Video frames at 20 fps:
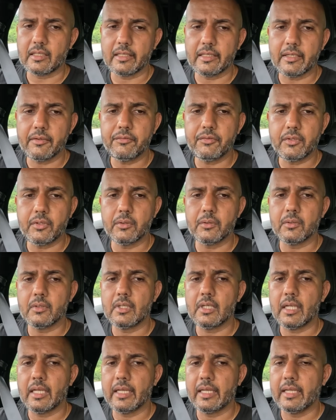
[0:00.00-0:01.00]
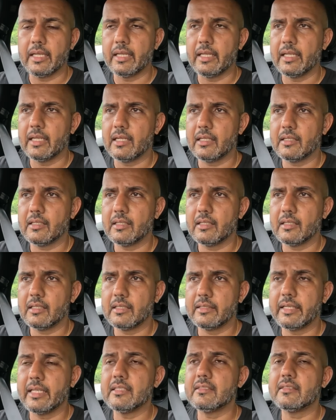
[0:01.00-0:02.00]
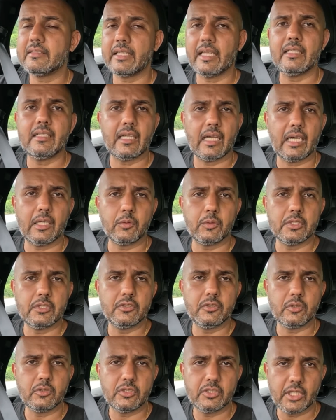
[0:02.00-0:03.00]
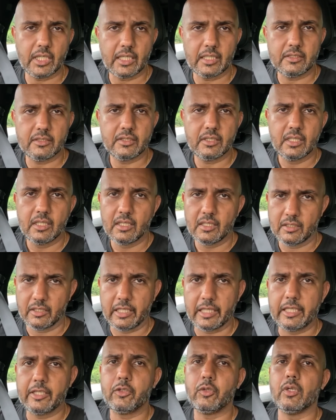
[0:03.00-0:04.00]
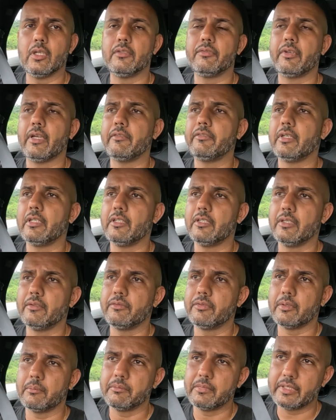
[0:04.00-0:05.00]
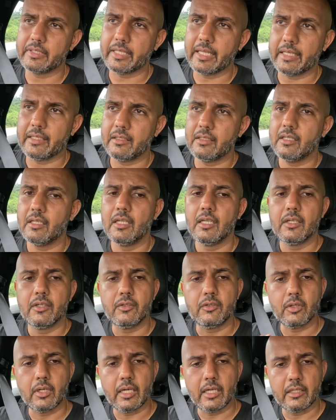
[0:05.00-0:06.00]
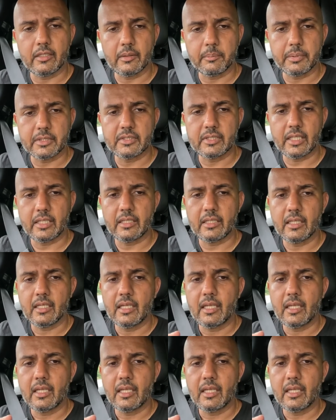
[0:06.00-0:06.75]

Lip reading: gives you it takes 10 hours to charge the EQS 500 from 10 to 100%.